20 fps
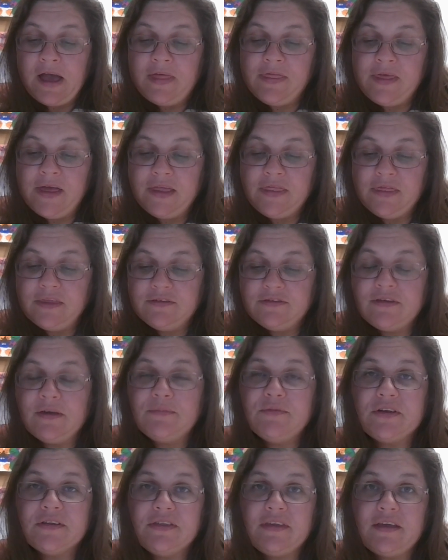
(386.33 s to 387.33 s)
And then the
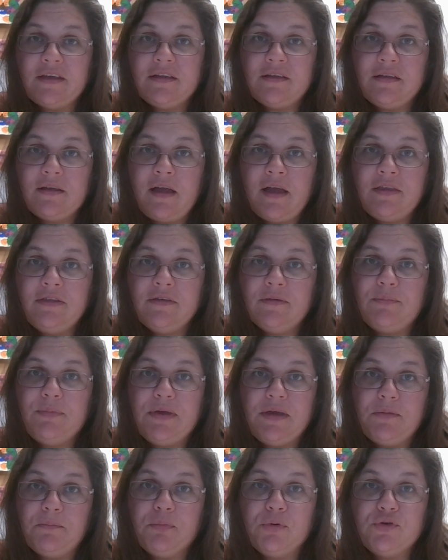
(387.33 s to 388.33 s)
subject that ends up
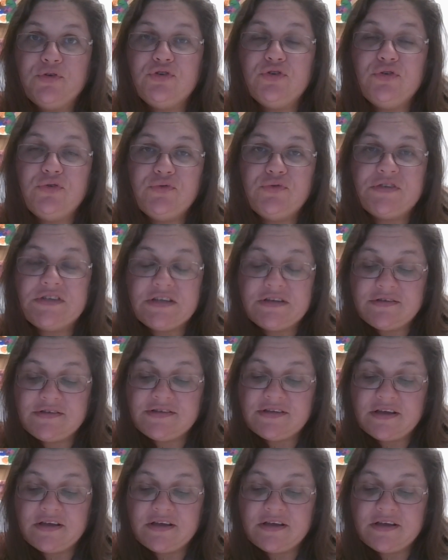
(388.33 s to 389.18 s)
being produced is